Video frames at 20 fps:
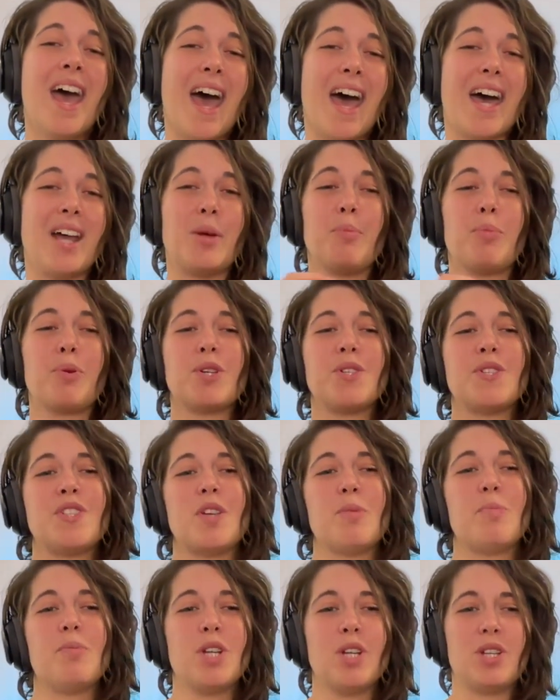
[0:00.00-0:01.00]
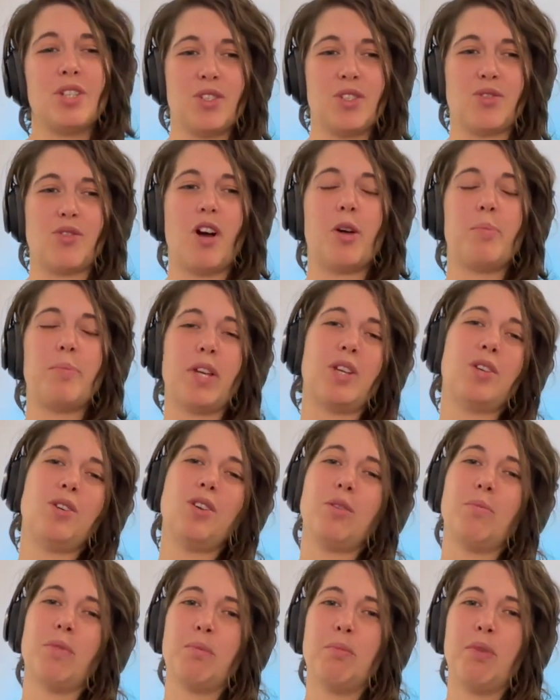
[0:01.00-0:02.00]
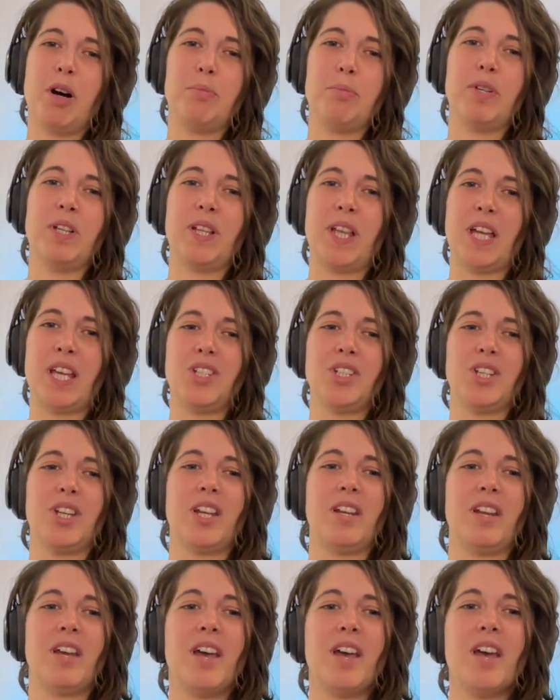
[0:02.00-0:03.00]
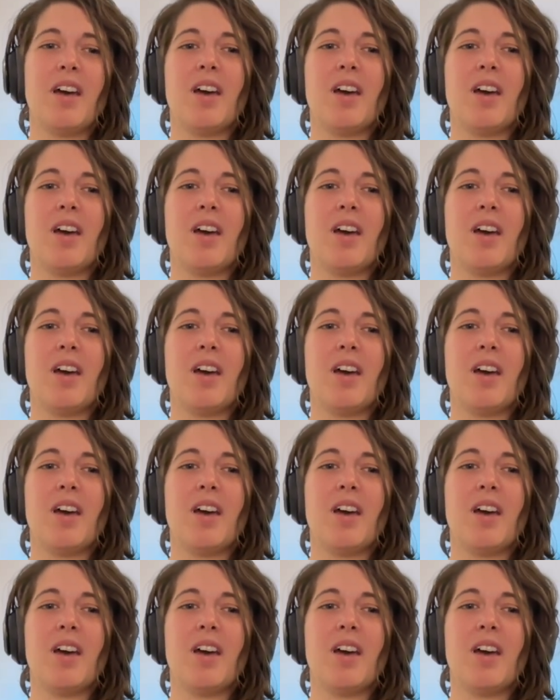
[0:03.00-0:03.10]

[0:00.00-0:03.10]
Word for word: and a precipitous drop in human population,